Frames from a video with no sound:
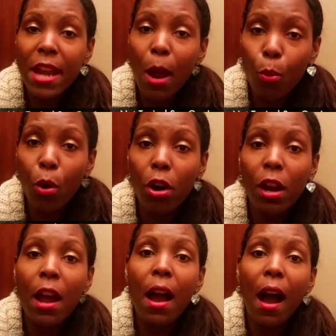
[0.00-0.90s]

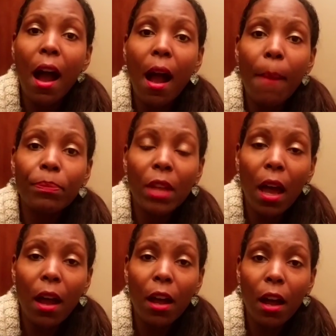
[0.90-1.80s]
Network um,
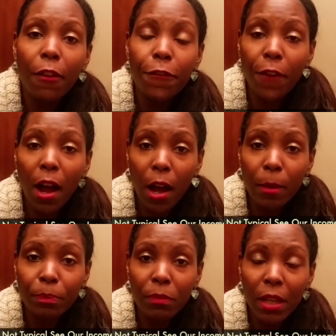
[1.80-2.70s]
uh, uh
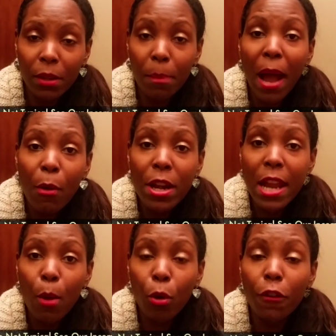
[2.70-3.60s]
um, the Power
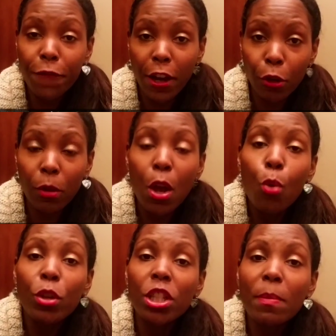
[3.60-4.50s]
Network funnel,
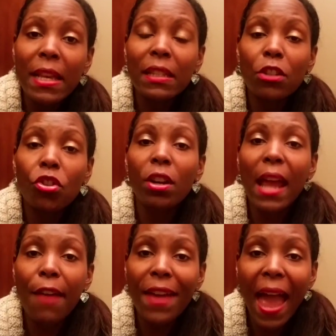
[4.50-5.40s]
which means that you're
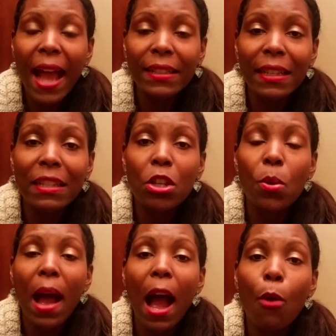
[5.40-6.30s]
gonna have access
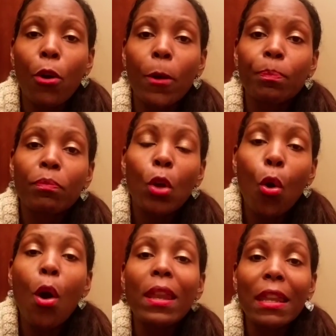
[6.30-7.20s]
to our
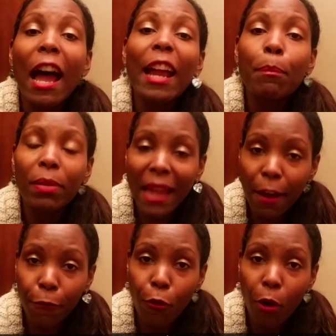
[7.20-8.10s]
online
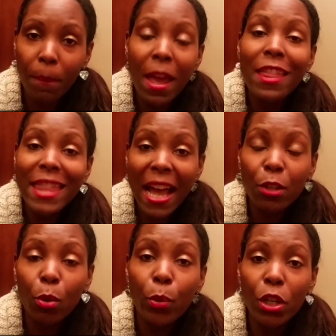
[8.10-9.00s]
platform.
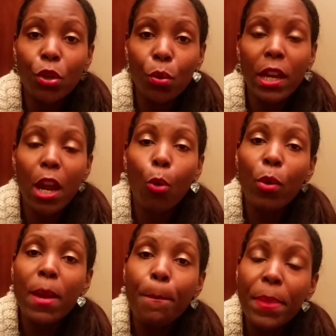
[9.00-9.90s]
That's what we do here.
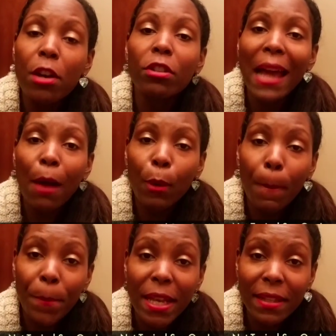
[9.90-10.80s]
We build
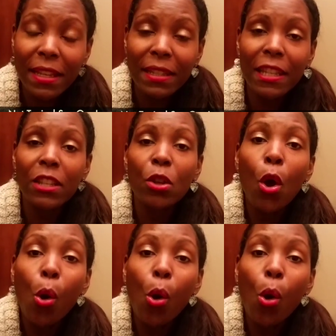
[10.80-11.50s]
our businesses